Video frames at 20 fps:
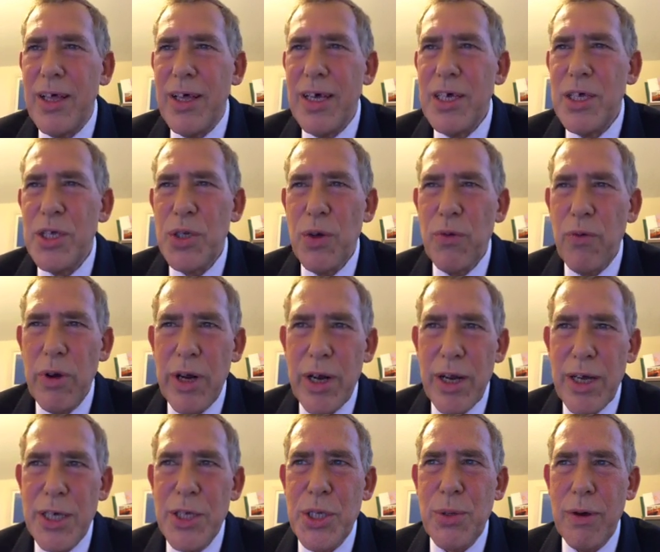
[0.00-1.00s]
It's so very
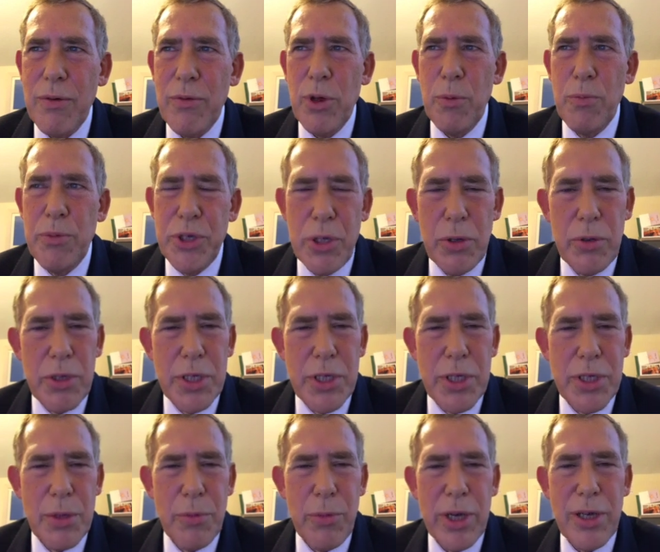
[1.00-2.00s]
nice to have the opportunity
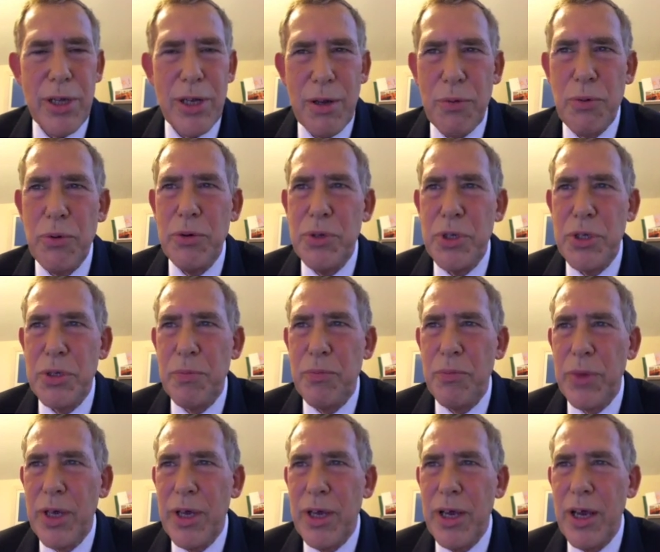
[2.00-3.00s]
to make a difference.
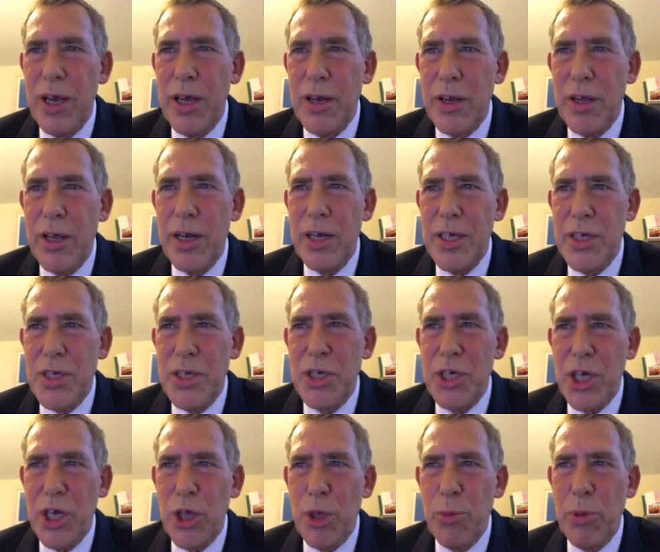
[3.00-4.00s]
And ladies and
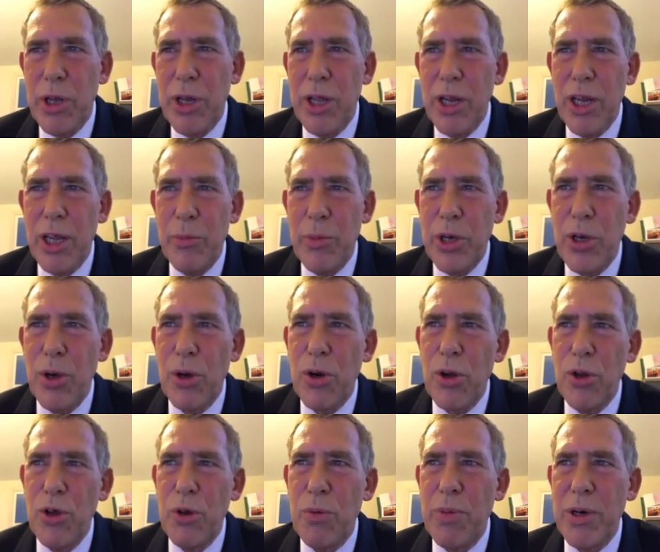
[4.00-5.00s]
gentlemen, let me
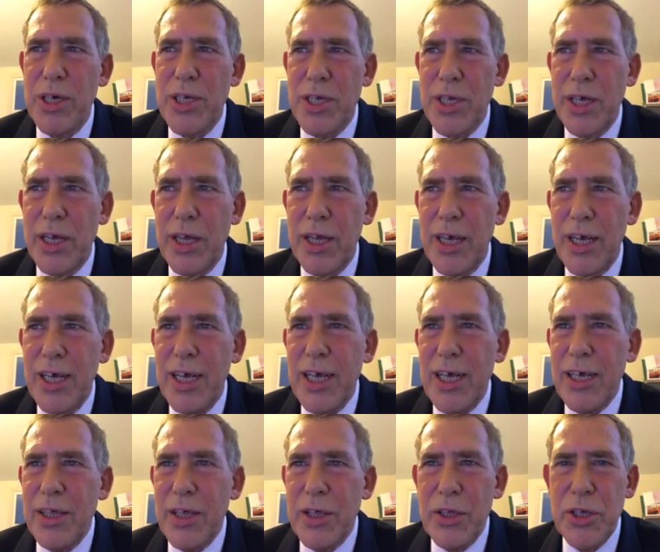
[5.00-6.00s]
conclude by saying
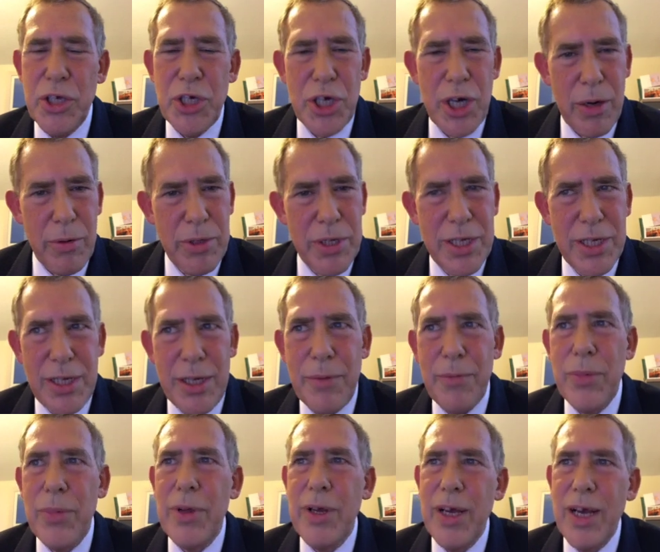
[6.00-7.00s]
that this charity
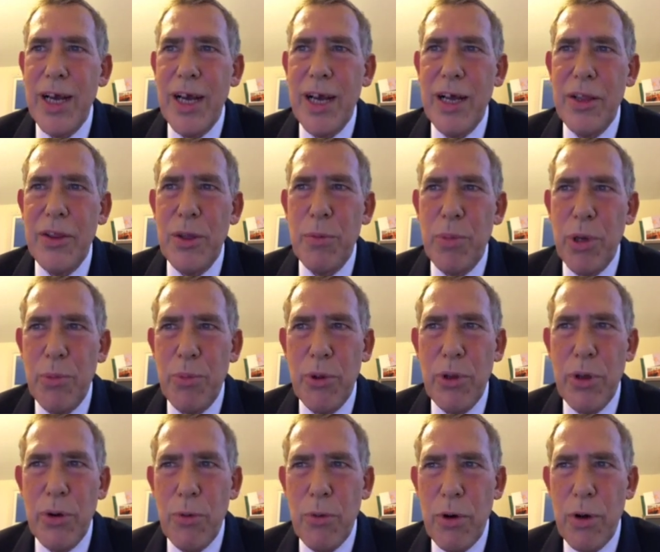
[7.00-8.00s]
and the people
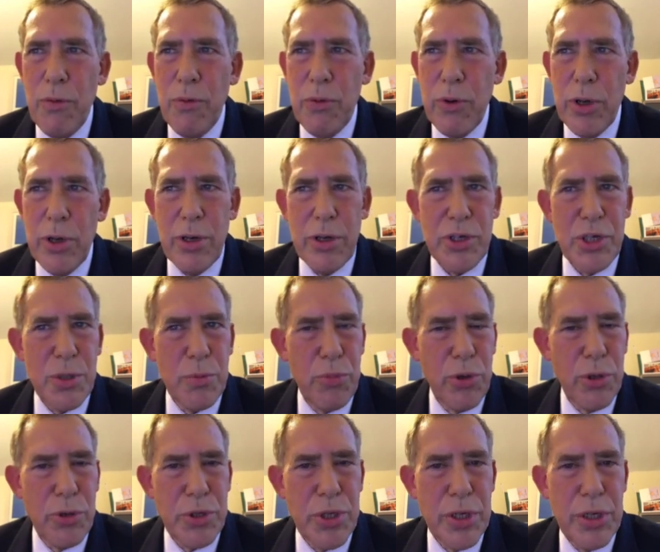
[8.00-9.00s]
that work for it or
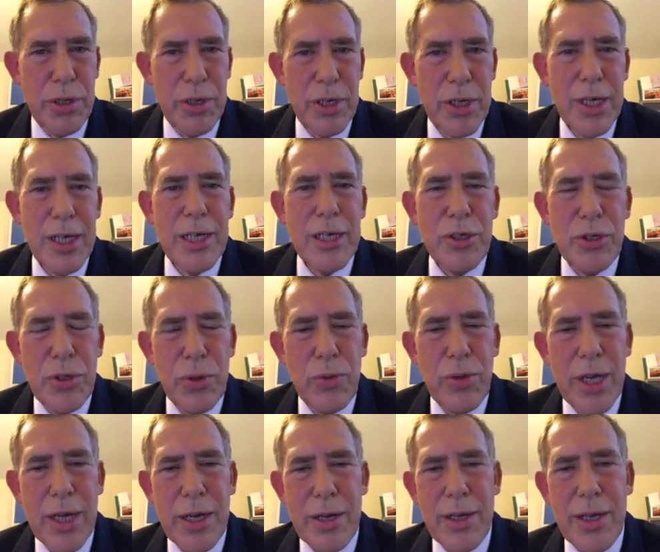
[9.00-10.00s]
support it do
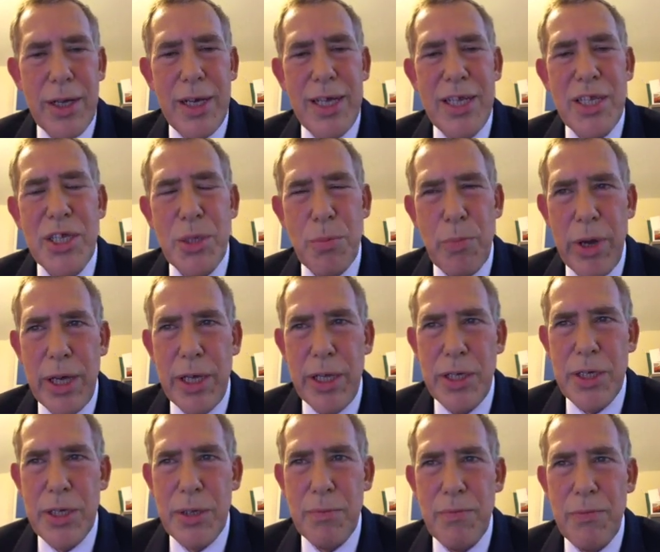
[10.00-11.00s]
that in
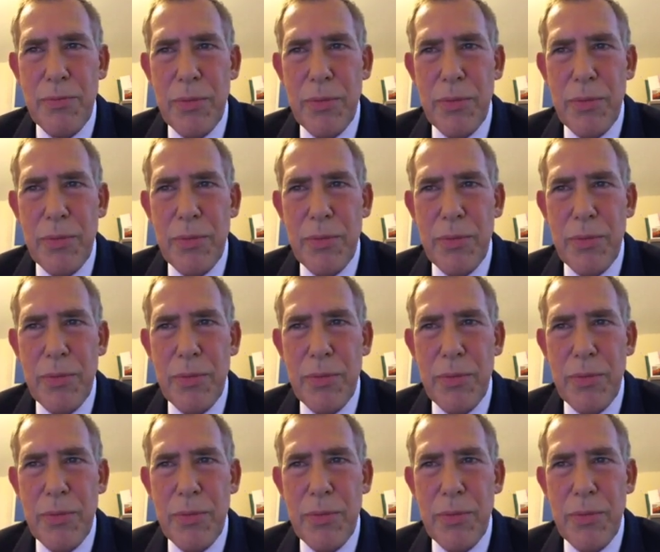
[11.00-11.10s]
spades.